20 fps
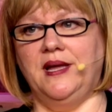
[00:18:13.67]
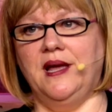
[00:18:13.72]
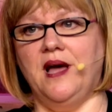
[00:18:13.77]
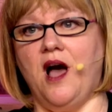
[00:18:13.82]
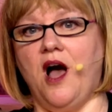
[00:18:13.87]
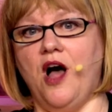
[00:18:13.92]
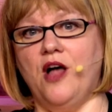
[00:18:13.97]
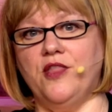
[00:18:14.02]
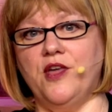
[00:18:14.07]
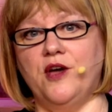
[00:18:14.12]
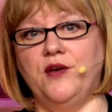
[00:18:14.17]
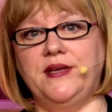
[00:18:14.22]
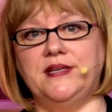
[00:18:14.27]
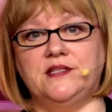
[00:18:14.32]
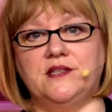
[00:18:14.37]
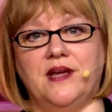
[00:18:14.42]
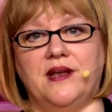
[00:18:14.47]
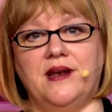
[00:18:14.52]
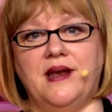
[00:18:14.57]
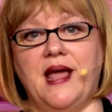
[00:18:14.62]
although he's
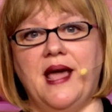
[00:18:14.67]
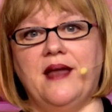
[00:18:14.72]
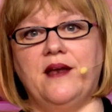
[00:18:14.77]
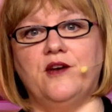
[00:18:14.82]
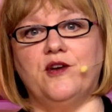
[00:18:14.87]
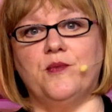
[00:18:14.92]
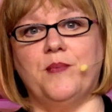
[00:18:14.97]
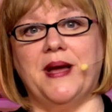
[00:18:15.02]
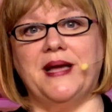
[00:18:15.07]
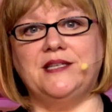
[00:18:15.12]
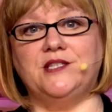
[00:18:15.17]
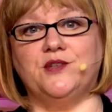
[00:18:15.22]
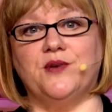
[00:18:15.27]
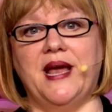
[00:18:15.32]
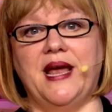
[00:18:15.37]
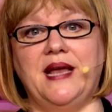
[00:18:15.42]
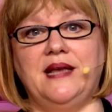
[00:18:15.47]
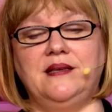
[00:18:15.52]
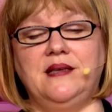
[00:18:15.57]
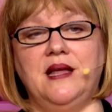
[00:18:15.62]
not an editor by
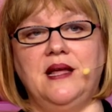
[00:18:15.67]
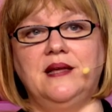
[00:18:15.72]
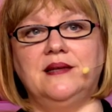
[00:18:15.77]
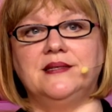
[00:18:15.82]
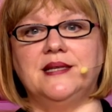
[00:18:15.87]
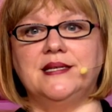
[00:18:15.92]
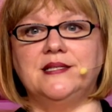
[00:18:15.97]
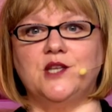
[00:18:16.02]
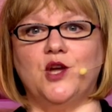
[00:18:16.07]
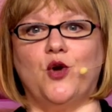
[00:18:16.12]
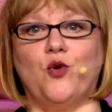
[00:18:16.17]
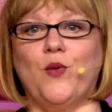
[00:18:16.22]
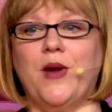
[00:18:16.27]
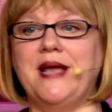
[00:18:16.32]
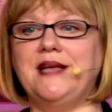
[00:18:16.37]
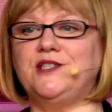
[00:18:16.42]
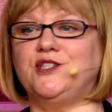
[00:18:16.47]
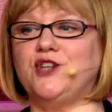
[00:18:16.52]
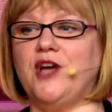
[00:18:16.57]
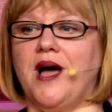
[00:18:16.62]
trade, does a
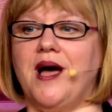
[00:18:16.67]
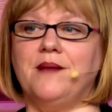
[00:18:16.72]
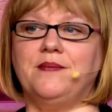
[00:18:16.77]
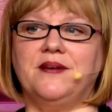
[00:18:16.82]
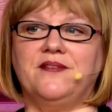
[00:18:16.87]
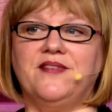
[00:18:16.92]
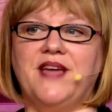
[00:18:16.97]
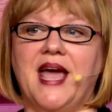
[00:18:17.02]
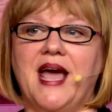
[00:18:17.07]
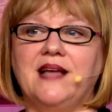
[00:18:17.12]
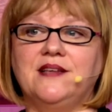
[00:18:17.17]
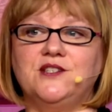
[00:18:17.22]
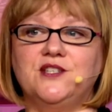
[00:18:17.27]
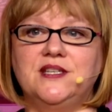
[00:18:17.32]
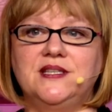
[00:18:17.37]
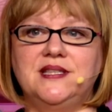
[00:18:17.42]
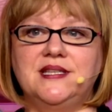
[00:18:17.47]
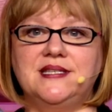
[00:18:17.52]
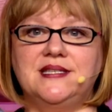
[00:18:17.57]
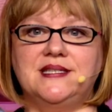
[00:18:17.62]
great job of
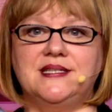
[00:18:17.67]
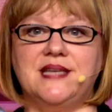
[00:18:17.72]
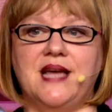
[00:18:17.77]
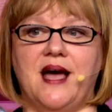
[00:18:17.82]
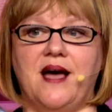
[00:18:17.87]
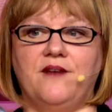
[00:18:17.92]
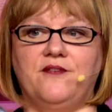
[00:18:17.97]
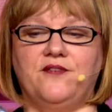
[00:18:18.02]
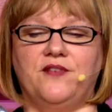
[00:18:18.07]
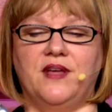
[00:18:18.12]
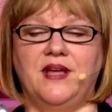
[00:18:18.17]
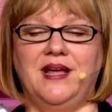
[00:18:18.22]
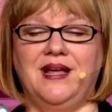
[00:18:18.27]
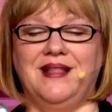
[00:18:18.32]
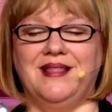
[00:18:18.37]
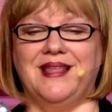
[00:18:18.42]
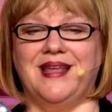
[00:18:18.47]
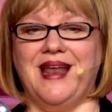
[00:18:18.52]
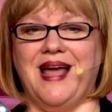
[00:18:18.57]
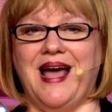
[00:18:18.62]
catching the stuff
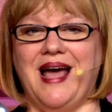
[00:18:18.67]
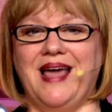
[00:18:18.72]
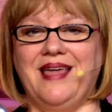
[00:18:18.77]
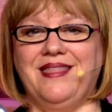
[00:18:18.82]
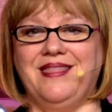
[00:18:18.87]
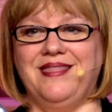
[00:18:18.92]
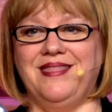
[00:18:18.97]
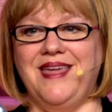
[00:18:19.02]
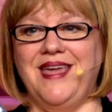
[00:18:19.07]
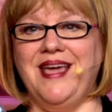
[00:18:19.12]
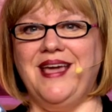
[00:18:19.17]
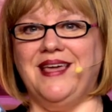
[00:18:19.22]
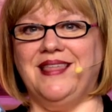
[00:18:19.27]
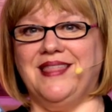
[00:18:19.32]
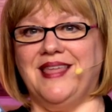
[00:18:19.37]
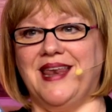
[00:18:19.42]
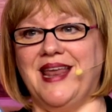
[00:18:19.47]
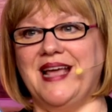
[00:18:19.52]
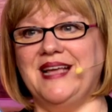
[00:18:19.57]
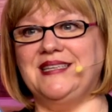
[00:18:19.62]
that I think
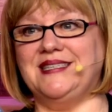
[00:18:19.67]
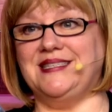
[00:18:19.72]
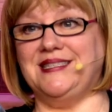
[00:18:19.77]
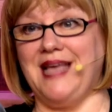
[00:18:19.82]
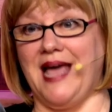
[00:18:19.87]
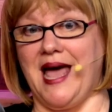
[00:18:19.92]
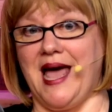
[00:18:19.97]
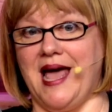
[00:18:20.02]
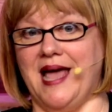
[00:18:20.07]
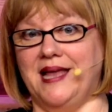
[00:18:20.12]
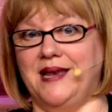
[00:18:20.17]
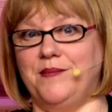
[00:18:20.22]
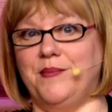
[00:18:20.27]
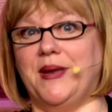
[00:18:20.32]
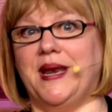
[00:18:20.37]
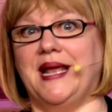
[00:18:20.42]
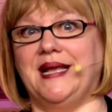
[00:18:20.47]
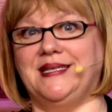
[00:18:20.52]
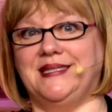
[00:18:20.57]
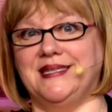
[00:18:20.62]
that I said,
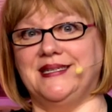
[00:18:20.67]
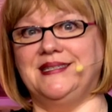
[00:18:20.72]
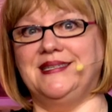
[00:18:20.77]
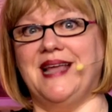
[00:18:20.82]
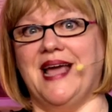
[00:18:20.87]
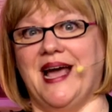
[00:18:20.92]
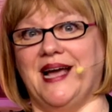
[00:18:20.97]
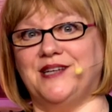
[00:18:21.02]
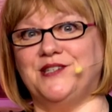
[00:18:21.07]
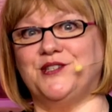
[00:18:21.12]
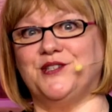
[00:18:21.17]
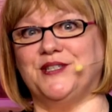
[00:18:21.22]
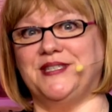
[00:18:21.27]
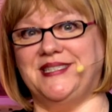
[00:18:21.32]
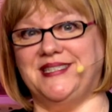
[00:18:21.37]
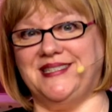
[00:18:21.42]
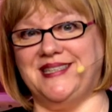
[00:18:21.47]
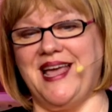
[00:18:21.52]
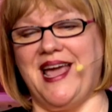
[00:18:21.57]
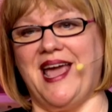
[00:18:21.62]
but I didn't actually
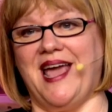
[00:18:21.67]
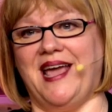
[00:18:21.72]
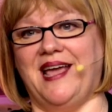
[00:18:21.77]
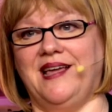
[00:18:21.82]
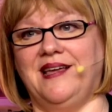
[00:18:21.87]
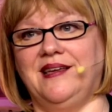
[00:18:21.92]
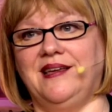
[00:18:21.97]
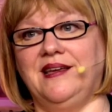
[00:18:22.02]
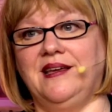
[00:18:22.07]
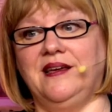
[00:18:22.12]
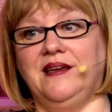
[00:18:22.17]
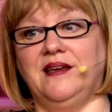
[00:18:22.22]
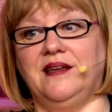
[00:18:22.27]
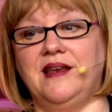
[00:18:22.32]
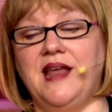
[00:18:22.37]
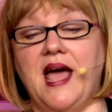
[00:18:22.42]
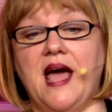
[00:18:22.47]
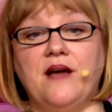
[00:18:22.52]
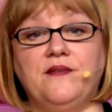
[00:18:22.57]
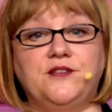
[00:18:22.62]
say.
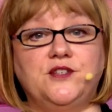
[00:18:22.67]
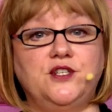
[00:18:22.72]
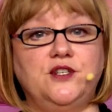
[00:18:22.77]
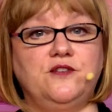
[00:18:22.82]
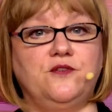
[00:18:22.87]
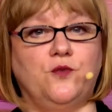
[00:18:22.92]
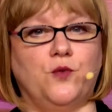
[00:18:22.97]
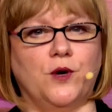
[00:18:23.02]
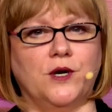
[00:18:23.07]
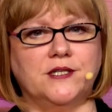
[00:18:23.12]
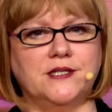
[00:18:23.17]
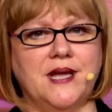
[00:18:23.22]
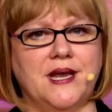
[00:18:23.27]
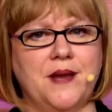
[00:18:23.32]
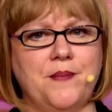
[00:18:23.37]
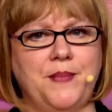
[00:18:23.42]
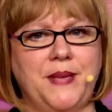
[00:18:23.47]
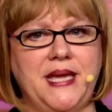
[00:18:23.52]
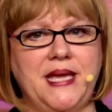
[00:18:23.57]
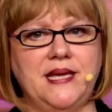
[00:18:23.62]
And after you've worked on
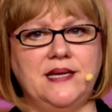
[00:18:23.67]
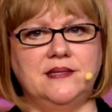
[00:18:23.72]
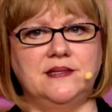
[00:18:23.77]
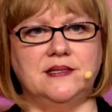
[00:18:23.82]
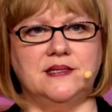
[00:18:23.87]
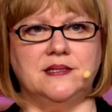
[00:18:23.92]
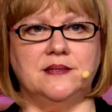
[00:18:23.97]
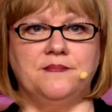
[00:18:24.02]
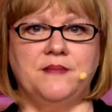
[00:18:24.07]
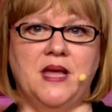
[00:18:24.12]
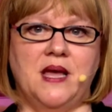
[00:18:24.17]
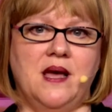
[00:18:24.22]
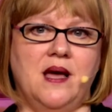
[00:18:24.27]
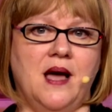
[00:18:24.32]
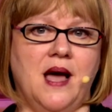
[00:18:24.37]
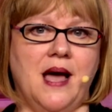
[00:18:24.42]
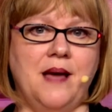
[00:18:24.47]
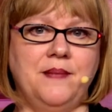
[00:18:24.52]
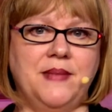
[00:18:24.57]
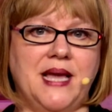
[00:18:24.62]
a piece,
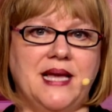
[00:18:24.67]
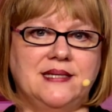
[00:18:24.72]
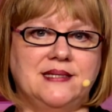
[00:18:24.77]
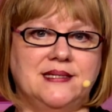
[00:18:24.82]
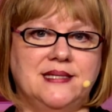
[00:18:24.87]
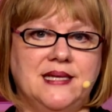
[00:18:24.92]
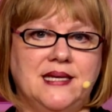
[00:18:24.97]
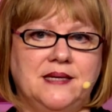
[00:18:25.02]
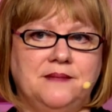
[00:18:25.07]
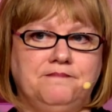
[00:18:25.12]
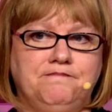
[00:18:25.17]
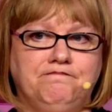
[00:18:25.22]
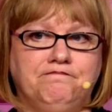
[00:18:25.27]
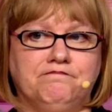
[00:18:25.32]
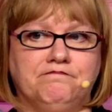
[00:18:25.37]
I'm guessing